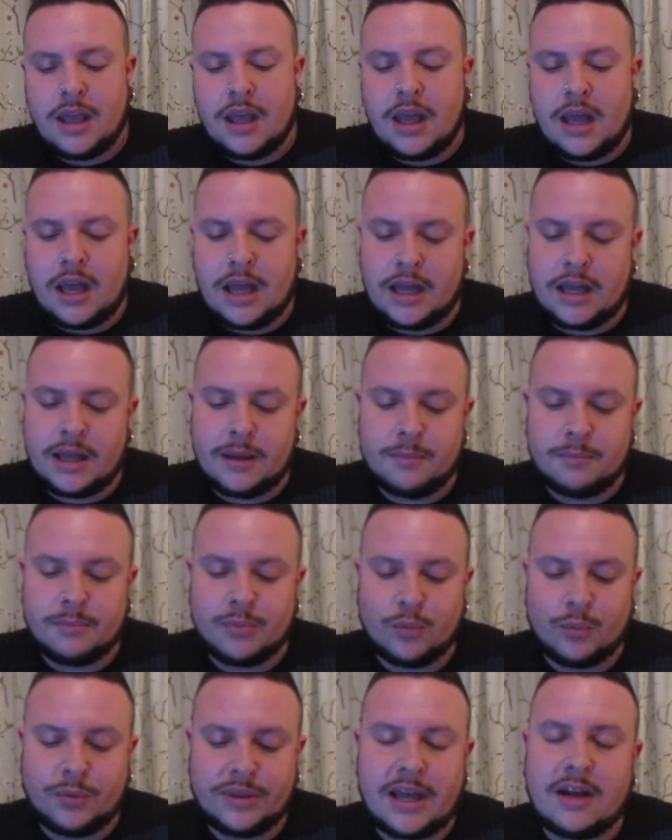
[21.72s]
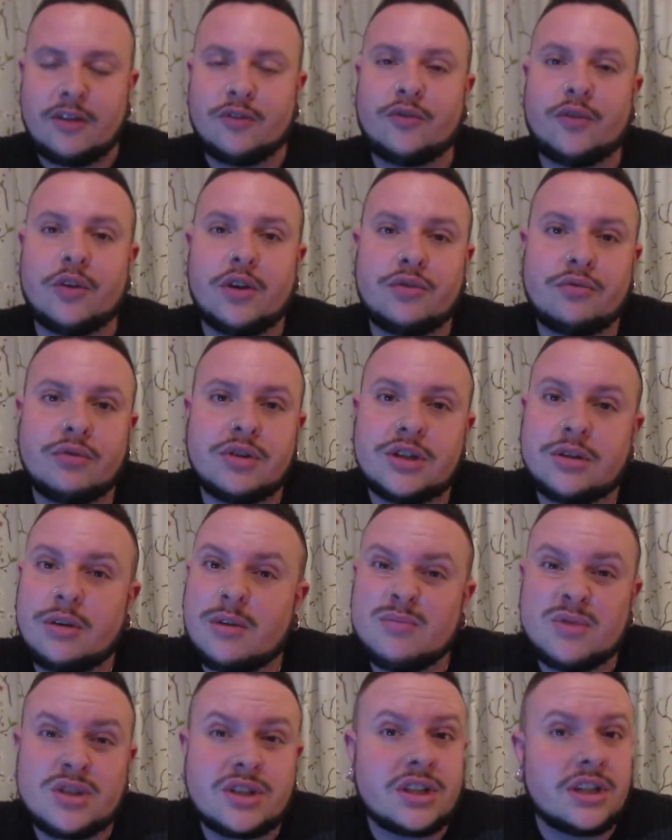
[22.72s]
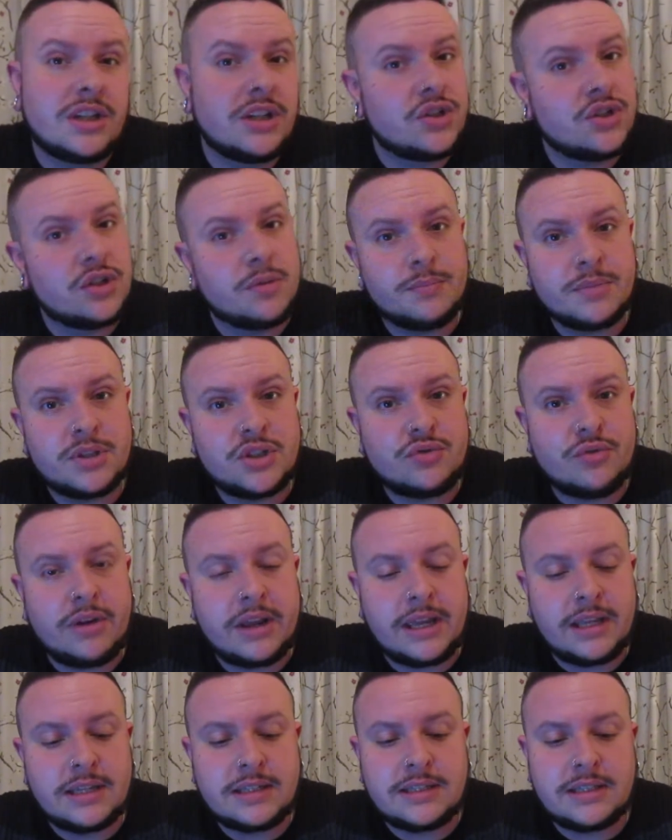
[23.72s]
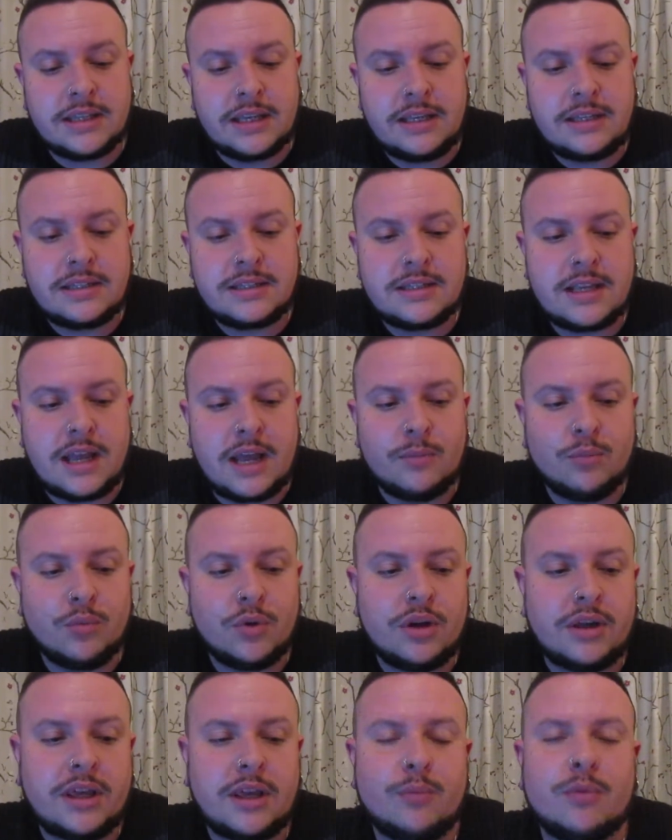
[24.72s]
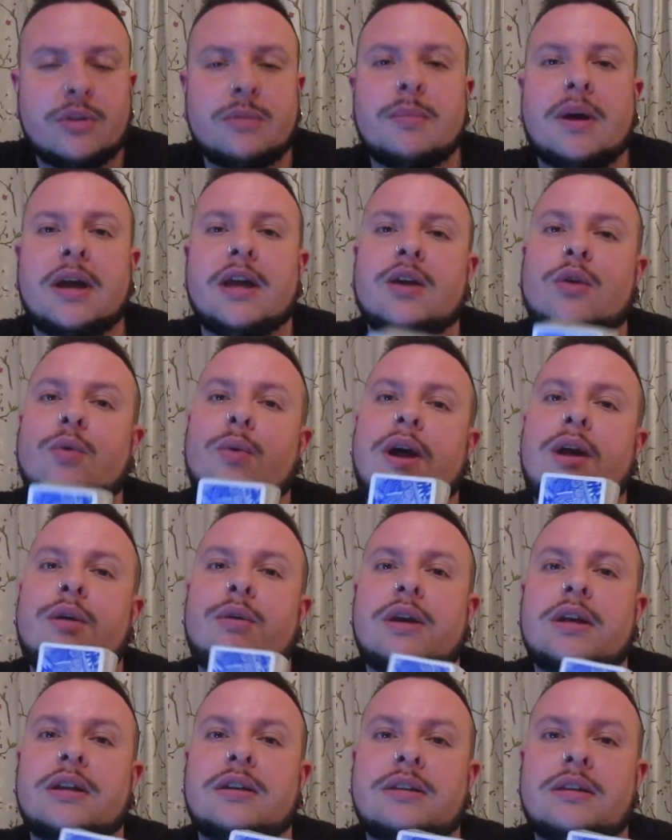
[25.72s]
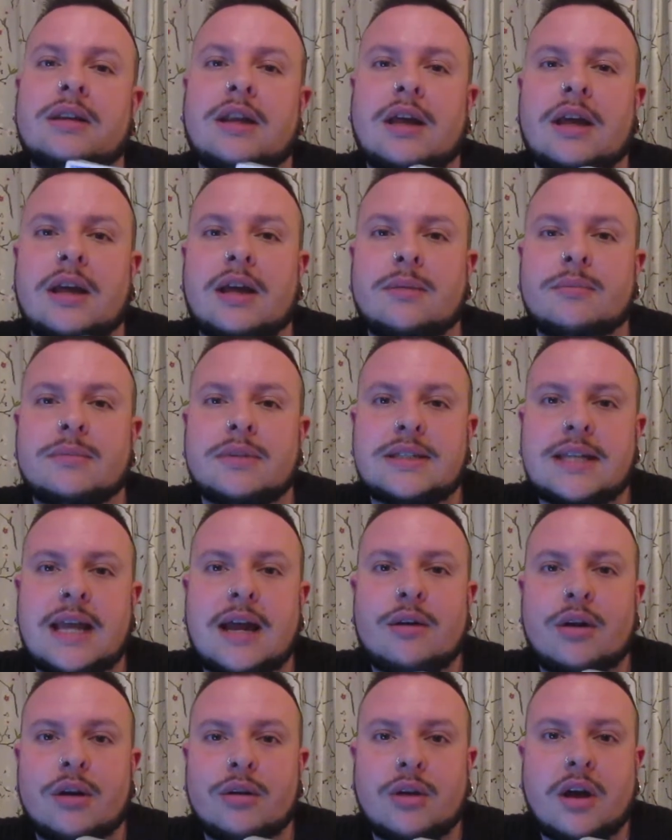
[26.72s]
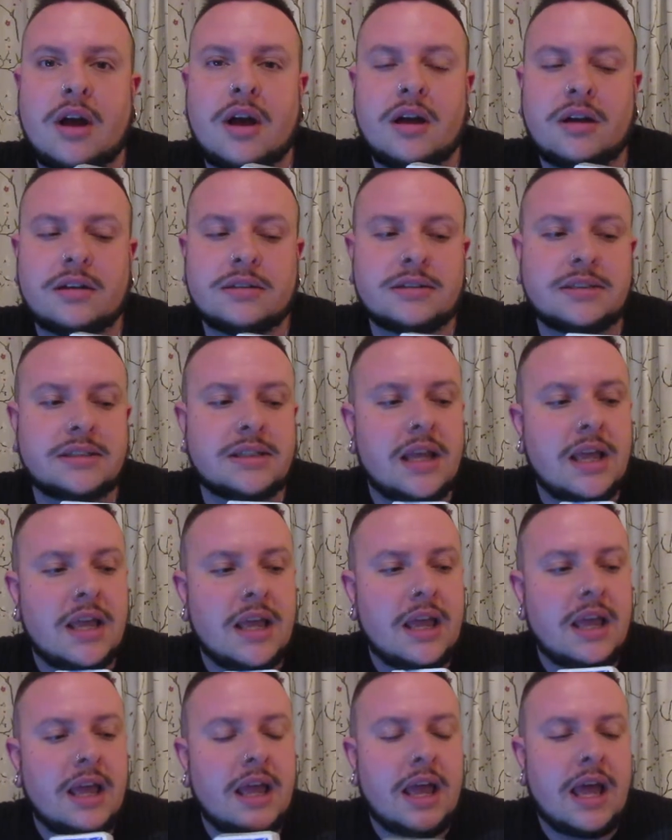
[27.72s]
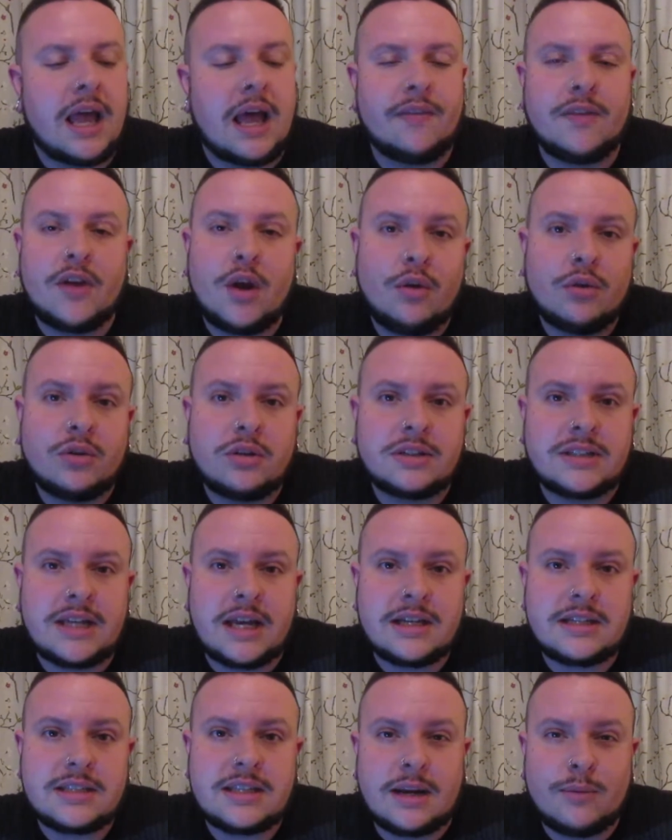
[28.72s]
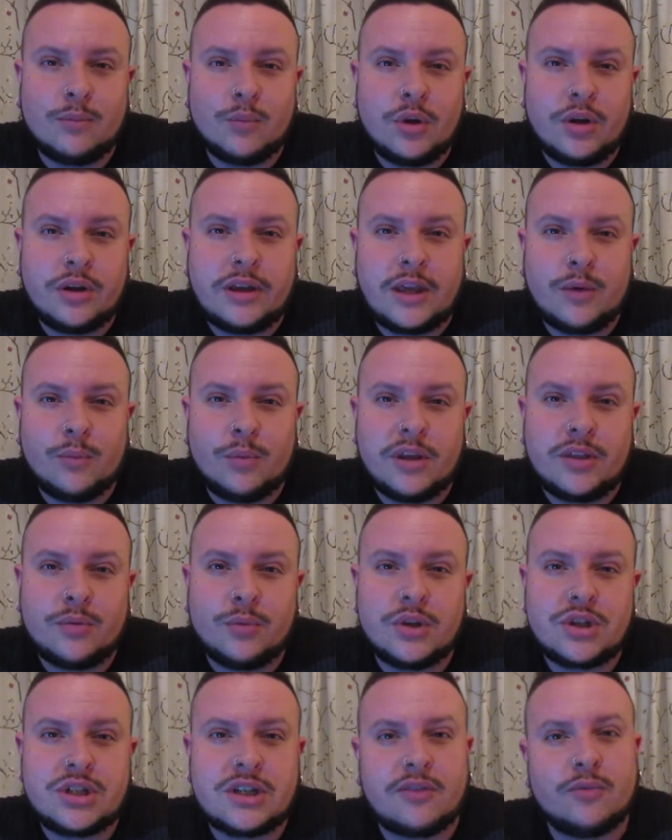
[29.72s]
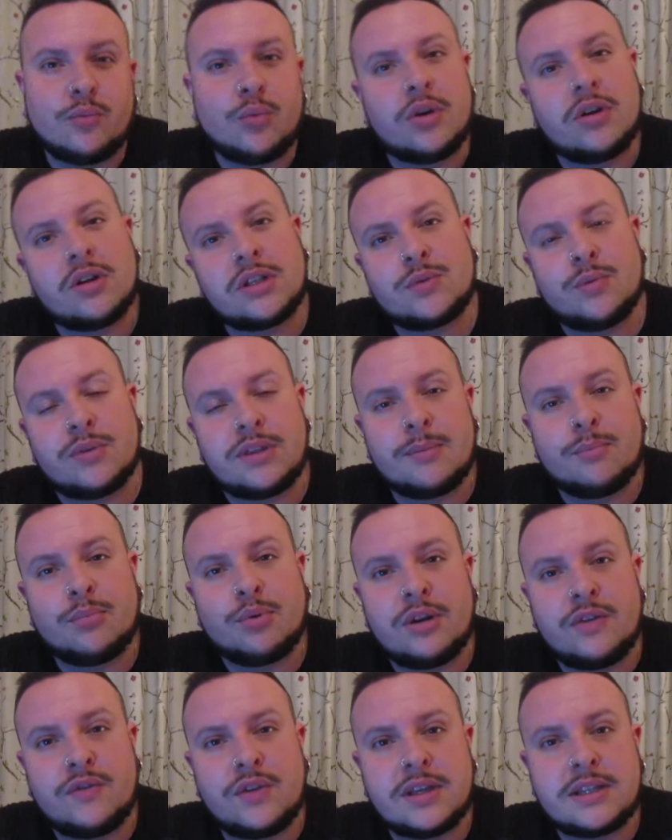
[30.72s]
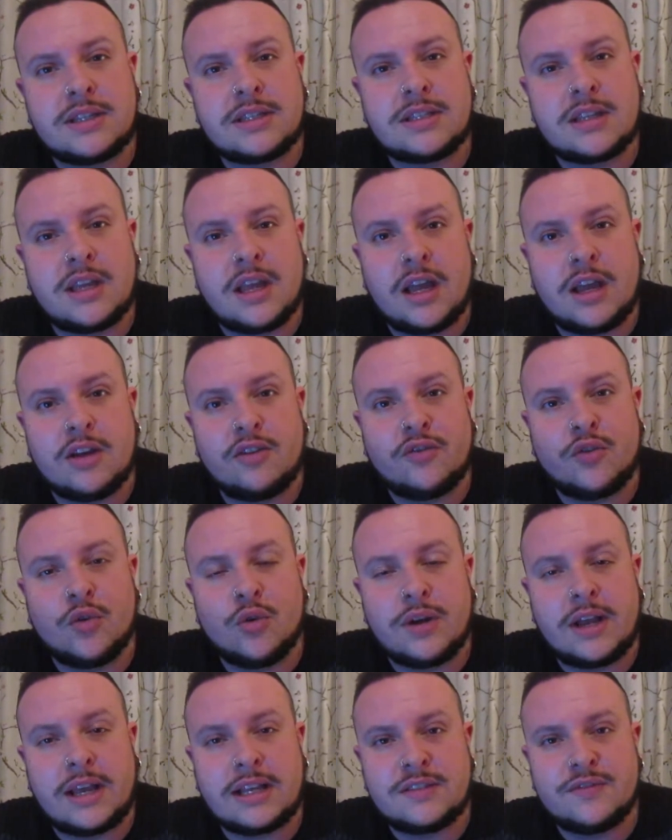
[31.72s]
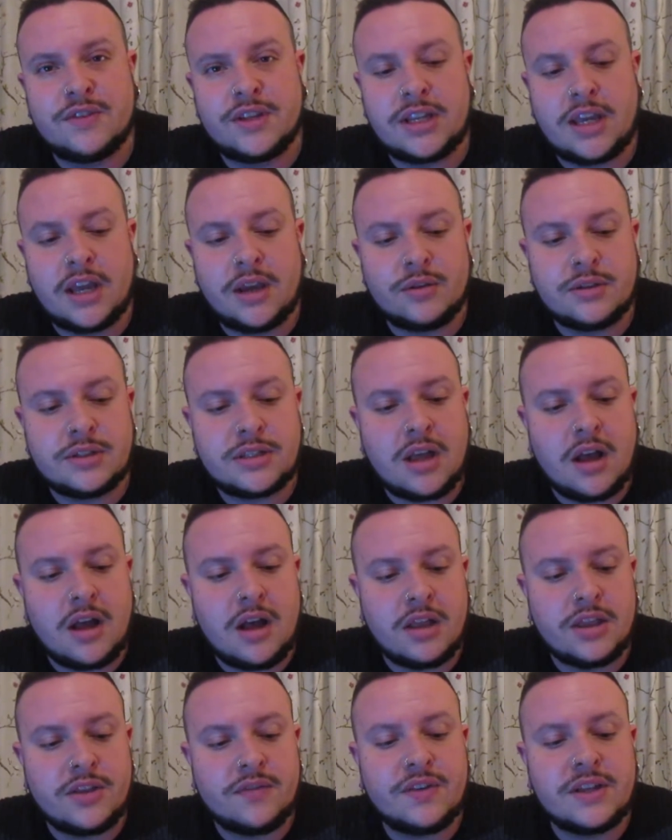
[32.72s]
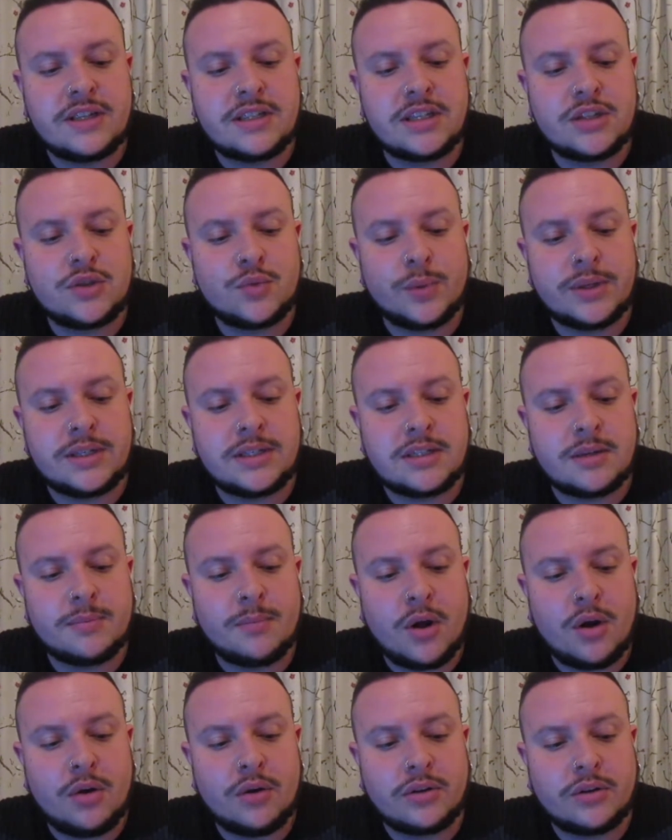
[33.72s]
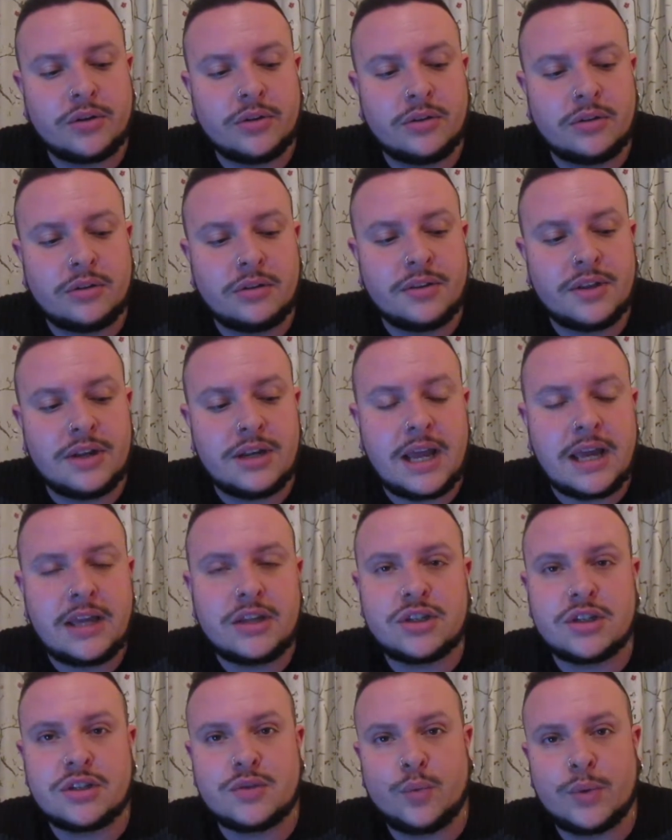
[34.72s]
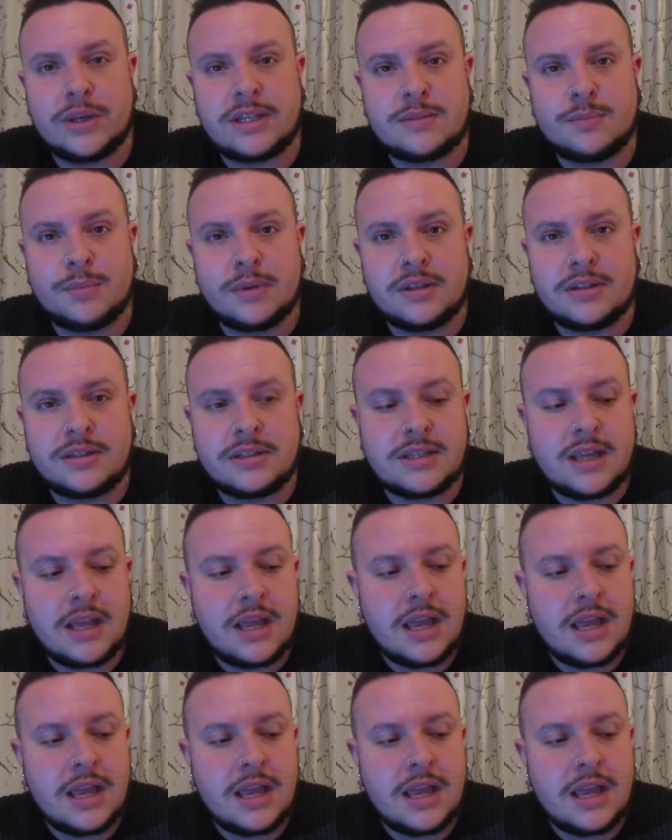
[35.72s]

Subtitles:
But without further ado, I'm just going to jump straight into this. I'm working with my Aquarian tarot cards. And the oracle decks that I'm working with, which I've worked with in previous forecast videos, are the Vintage Wisdom Oracle, the Nature's Whispers,